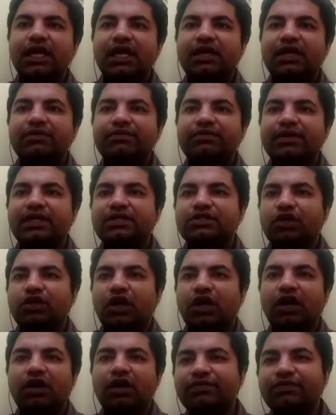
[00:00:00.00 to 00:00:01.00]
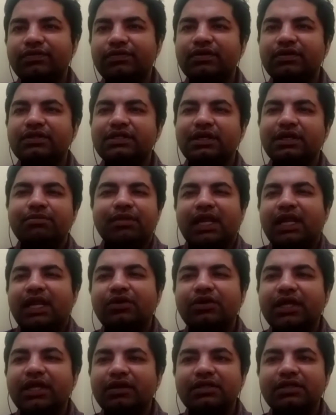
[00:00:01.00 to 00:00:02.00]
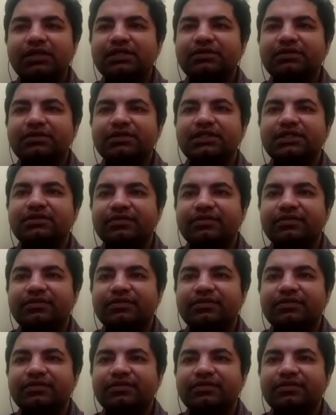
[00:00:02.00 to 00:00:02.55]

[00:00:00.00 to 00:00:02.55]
If it is off, some nanotechnology which is